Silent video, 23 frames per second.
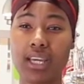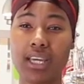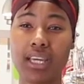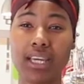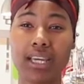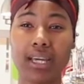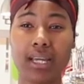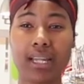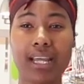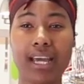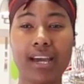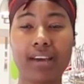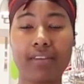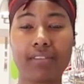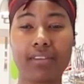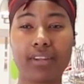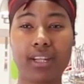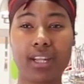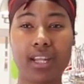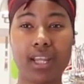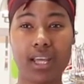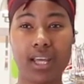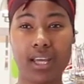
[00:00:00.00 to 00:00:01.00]
It can have
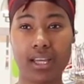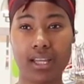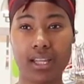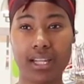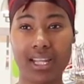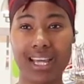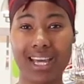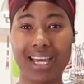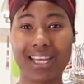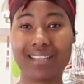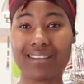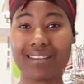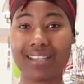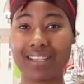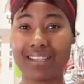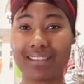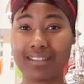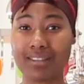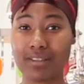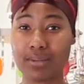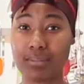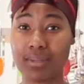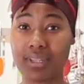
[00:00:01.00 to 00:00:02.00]
an
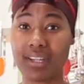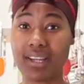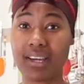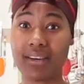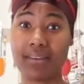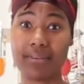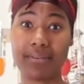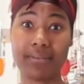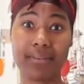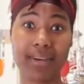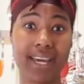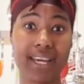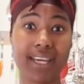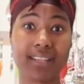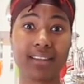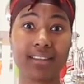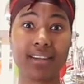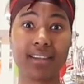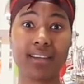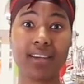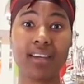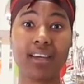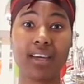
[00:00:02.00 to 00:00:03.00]
antihistamine effect,
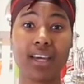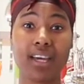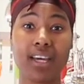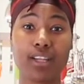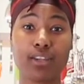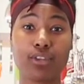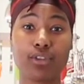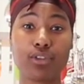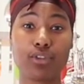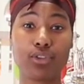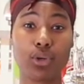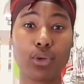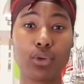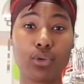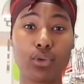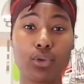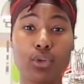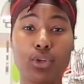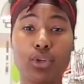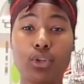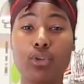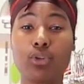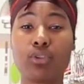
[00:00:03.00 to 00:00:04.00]
and so
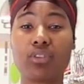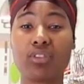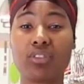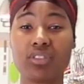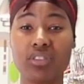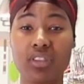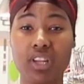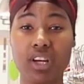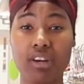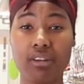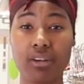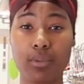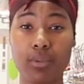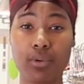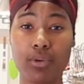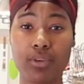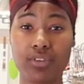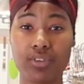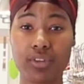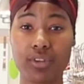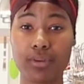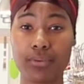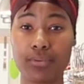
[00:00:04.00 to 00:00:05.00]
you can use the slurry
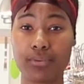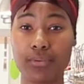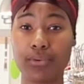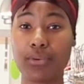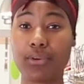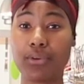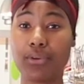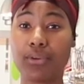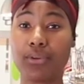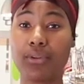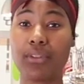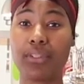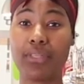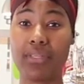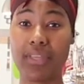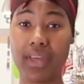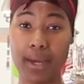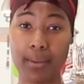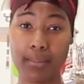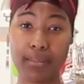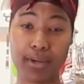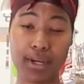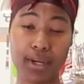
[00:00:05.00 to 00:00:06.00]
water for
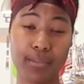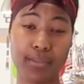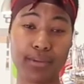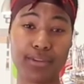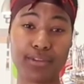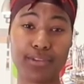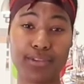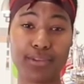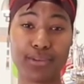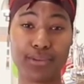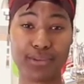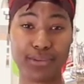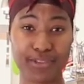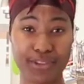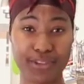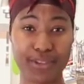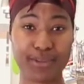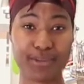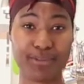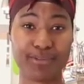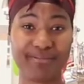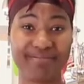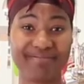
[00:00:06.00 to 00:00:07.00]
that purpose
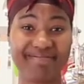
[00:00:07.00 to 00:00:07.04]
also.